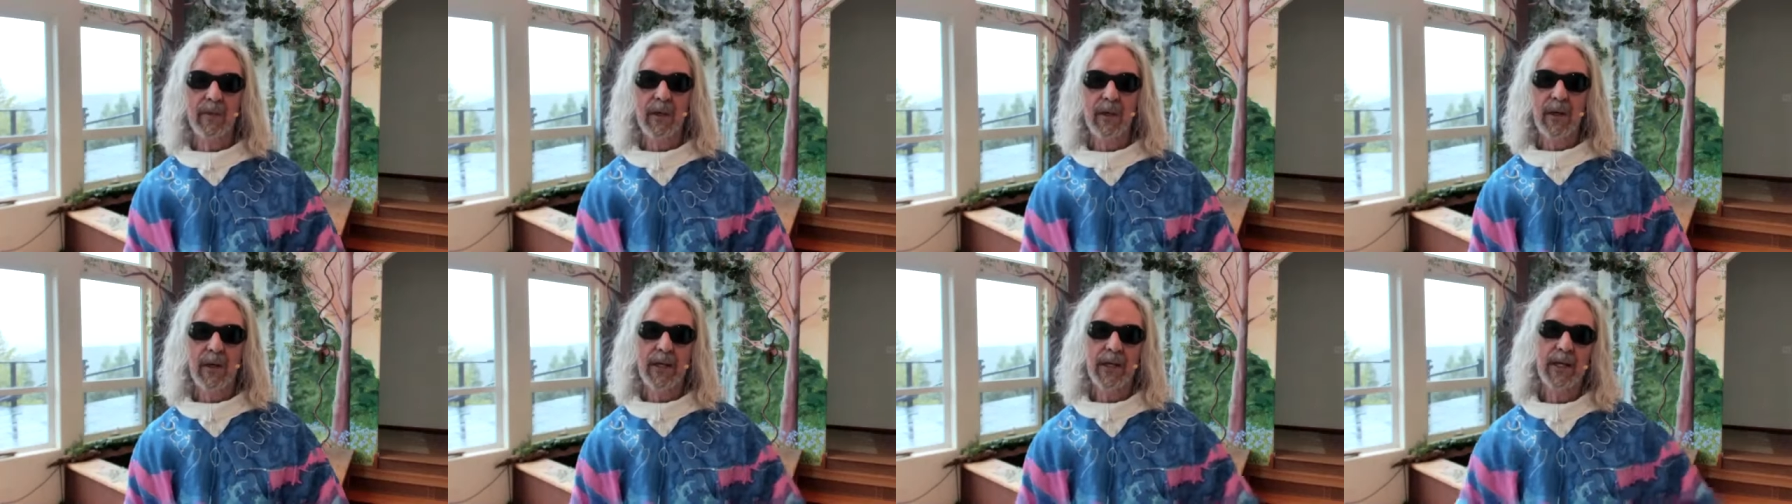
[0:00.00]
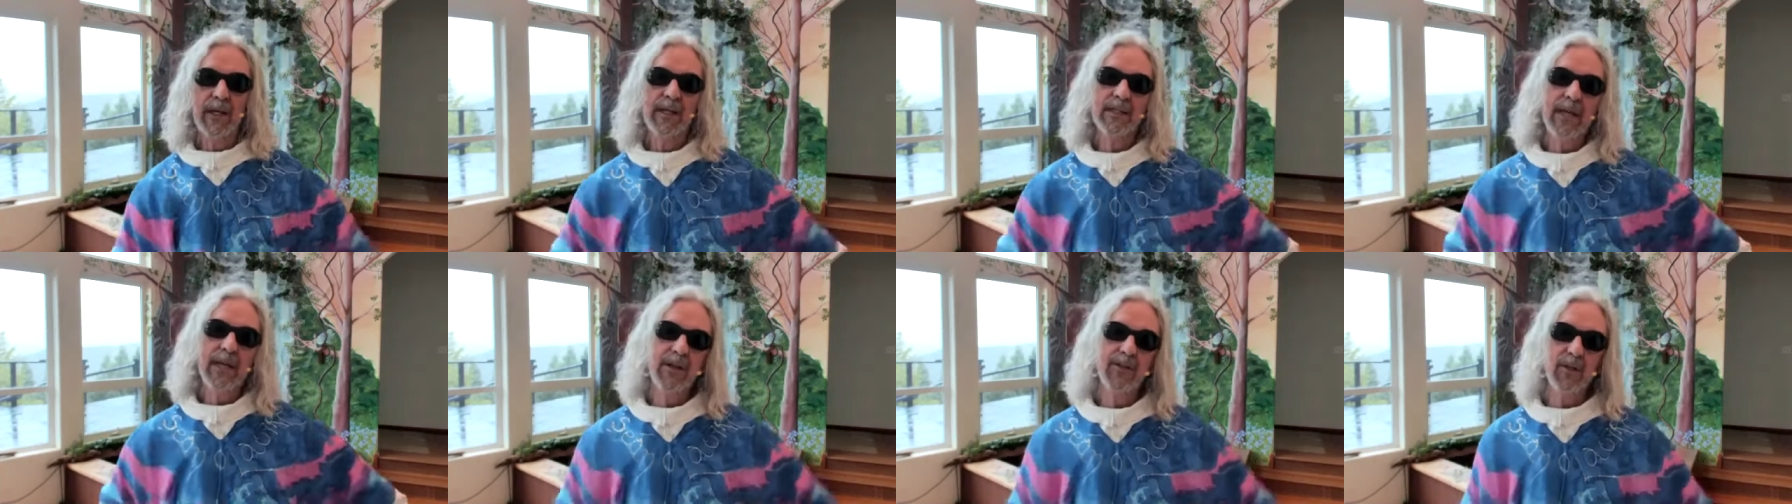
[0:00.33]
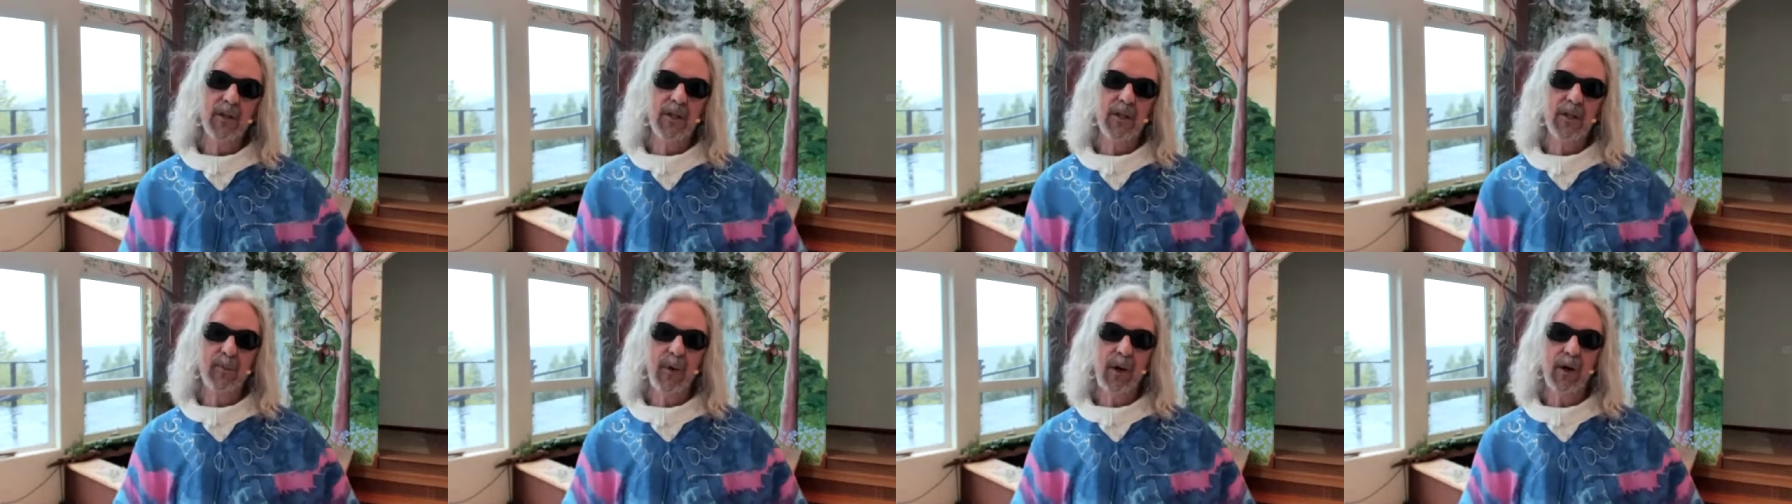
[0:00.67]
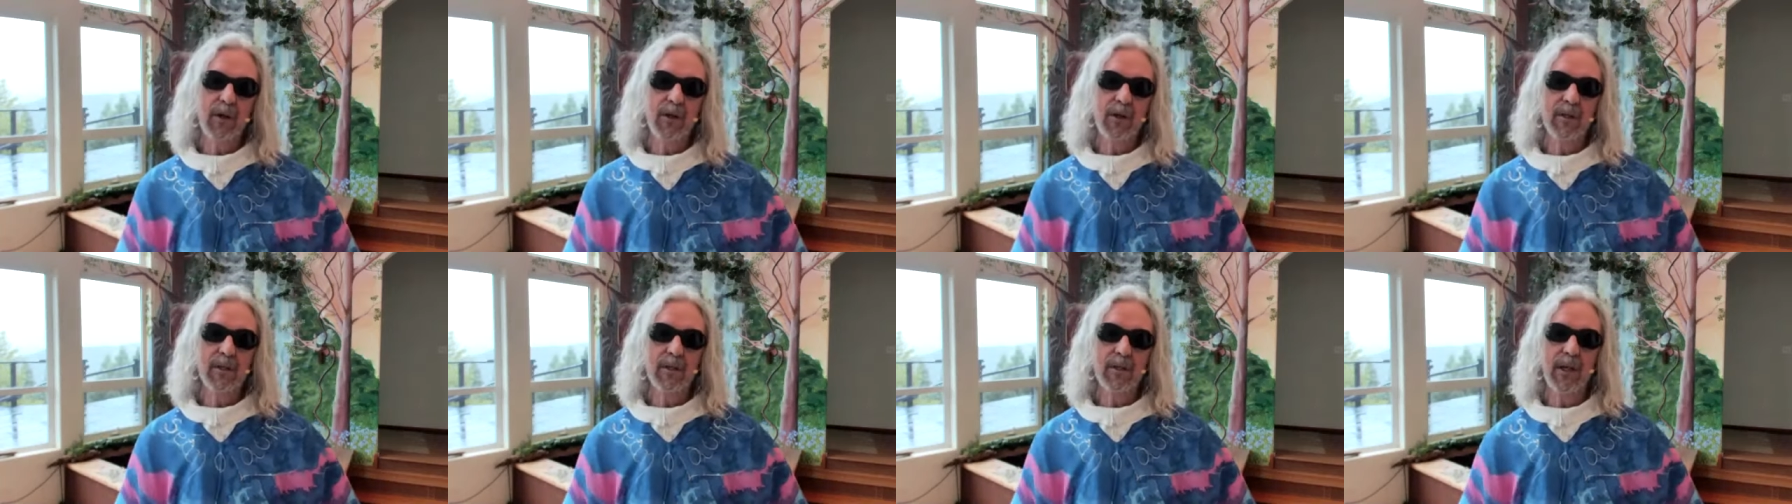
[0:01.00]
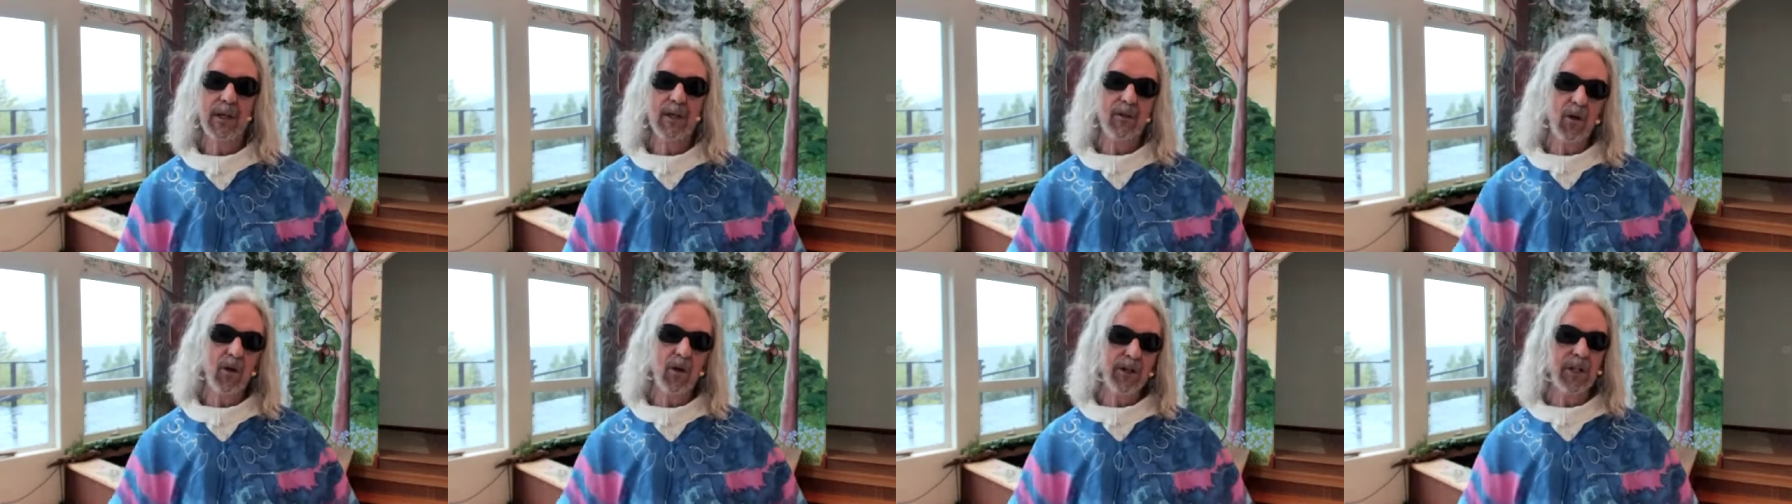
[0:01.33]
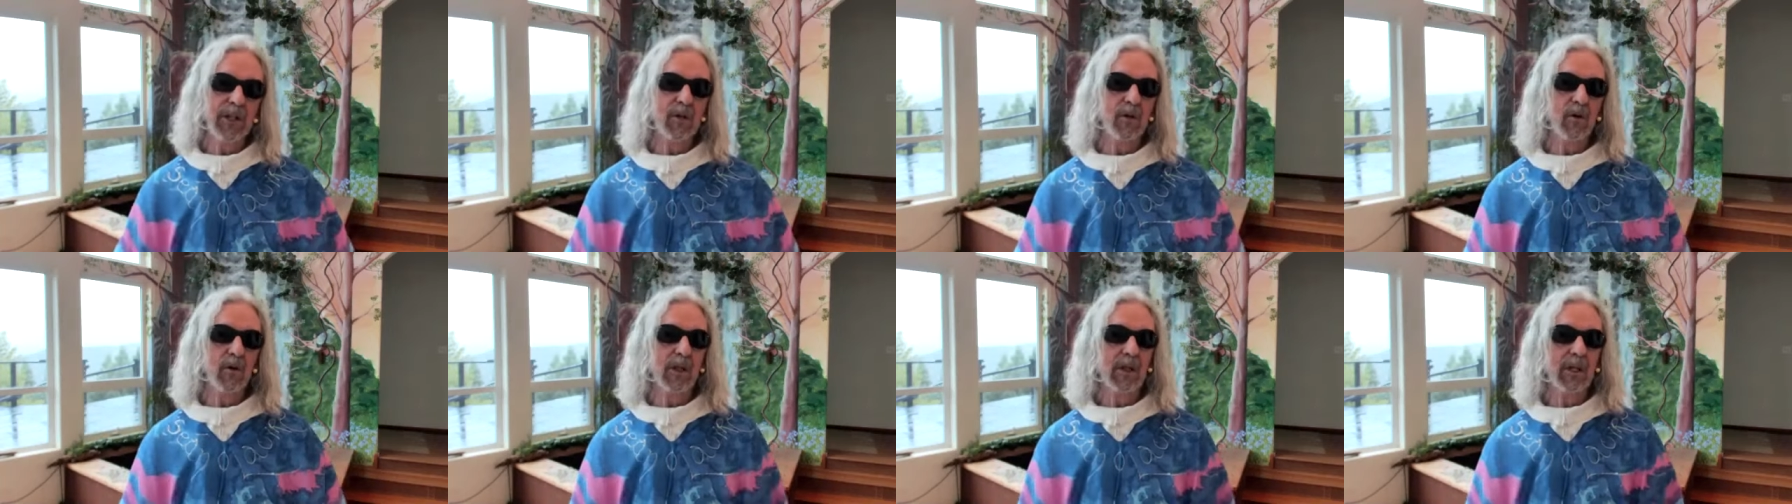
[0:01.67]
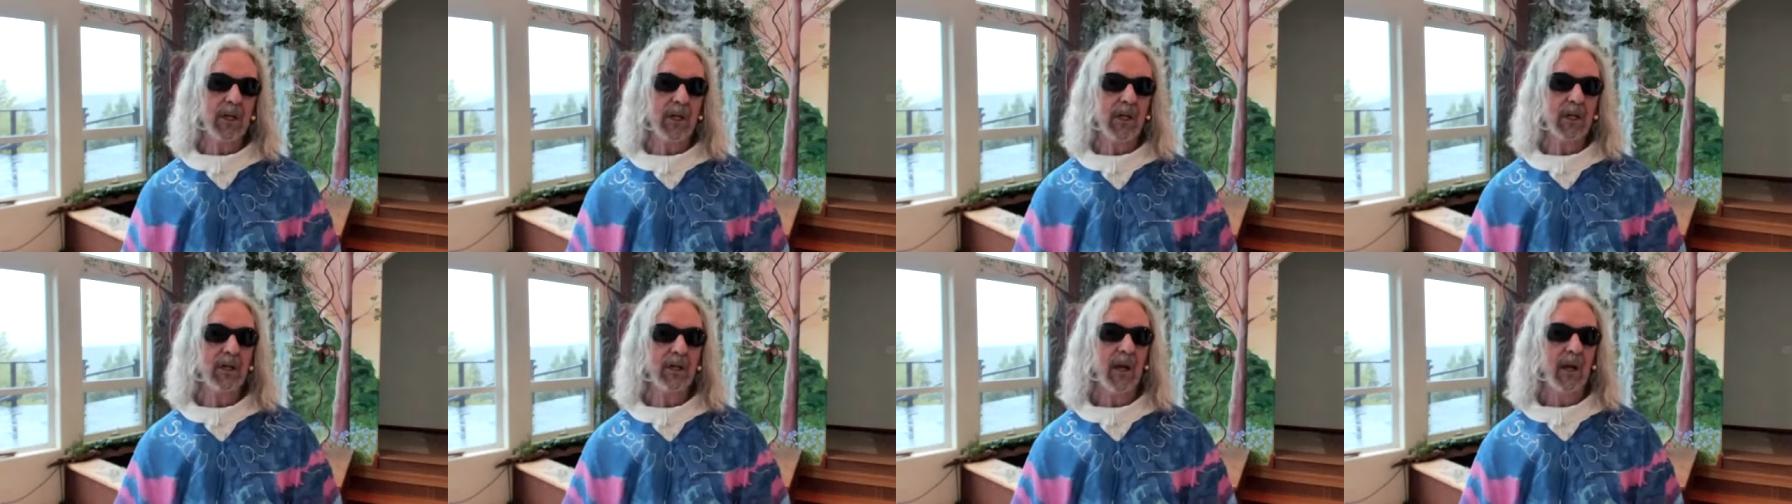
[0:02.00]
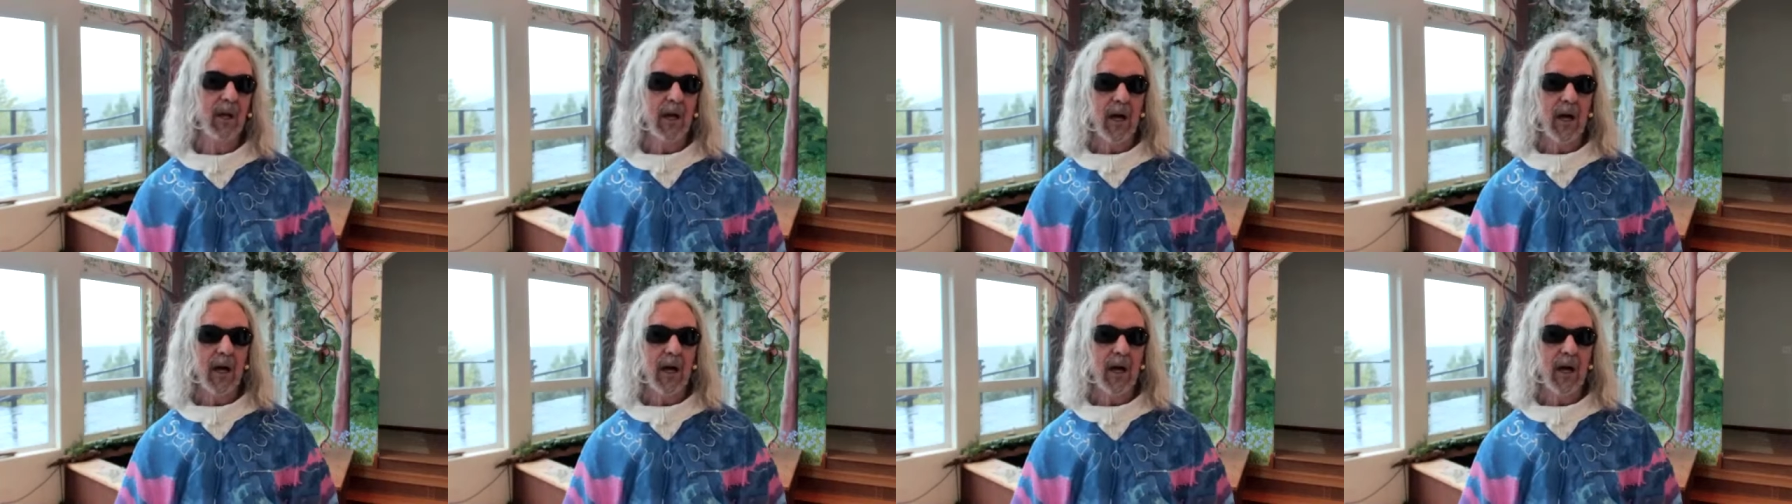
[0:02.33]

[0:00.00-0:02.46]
And he had his hand in his pocket, like a 13-year-old kid.